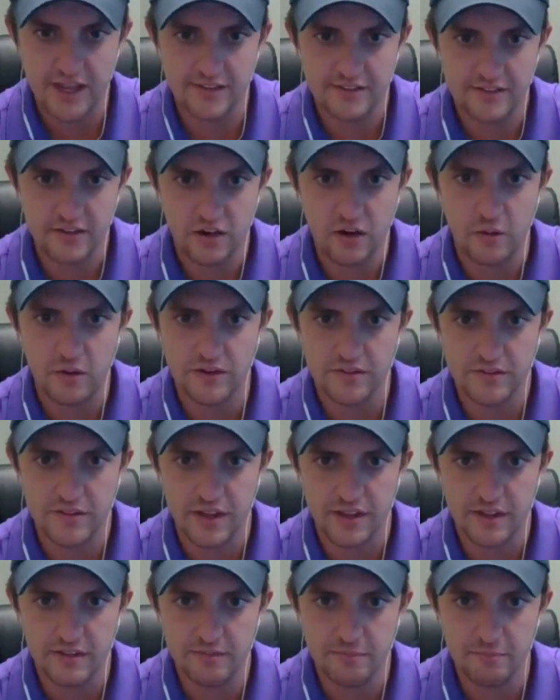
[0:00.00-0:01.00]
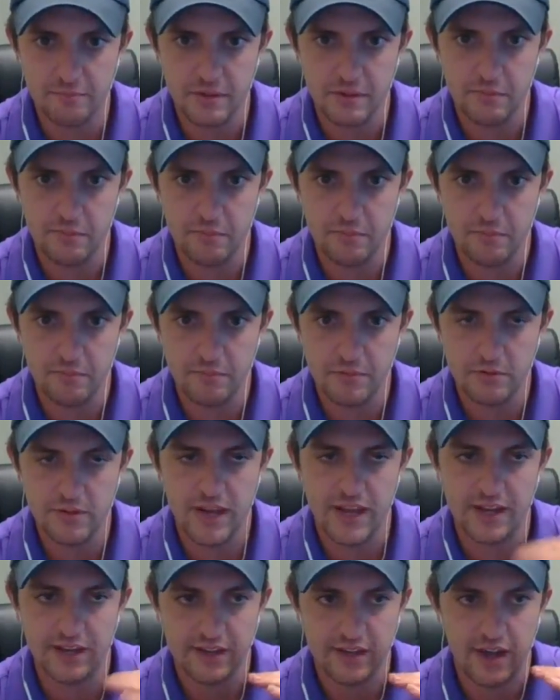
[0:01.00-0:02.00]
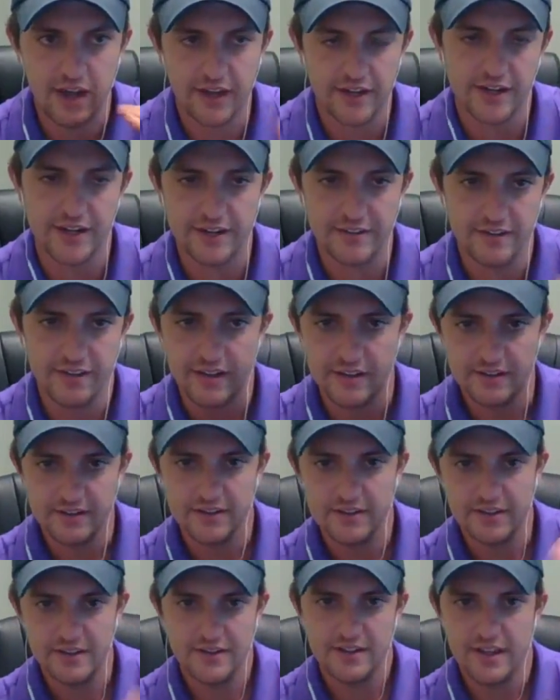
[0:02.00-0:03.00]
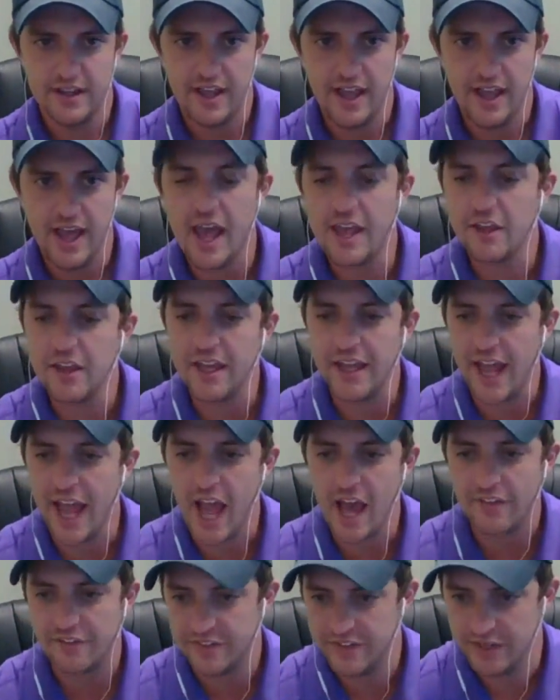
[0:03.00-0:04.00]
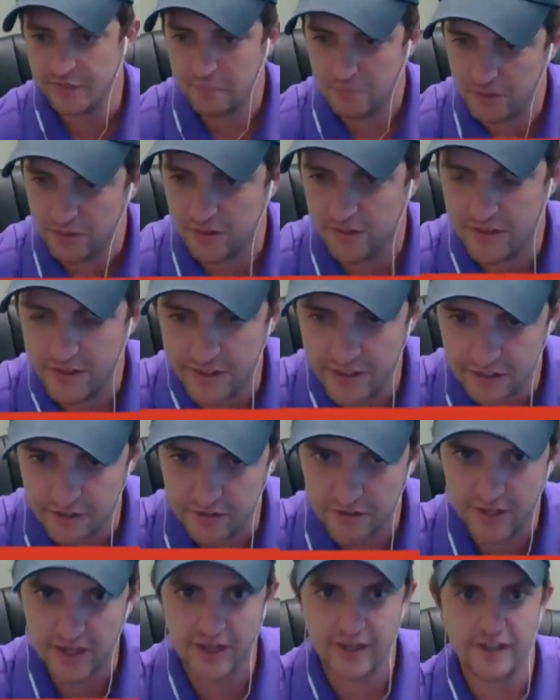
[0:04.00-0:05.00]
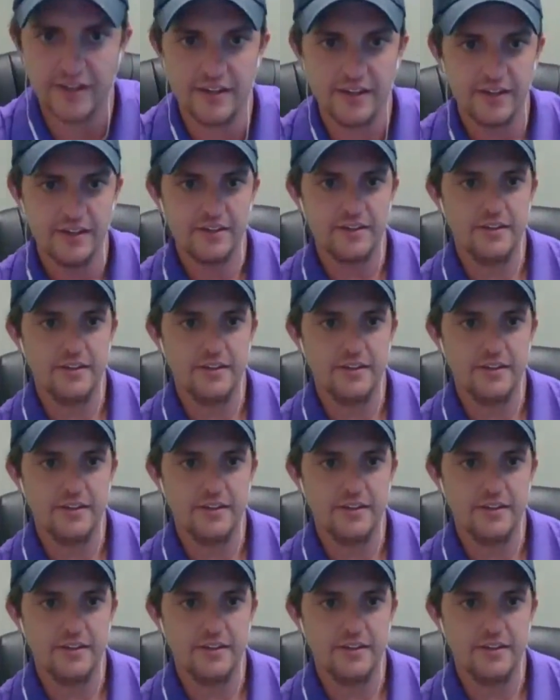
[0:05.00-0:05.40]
It has to always be, you can't cut it. You can't half an input. You got to.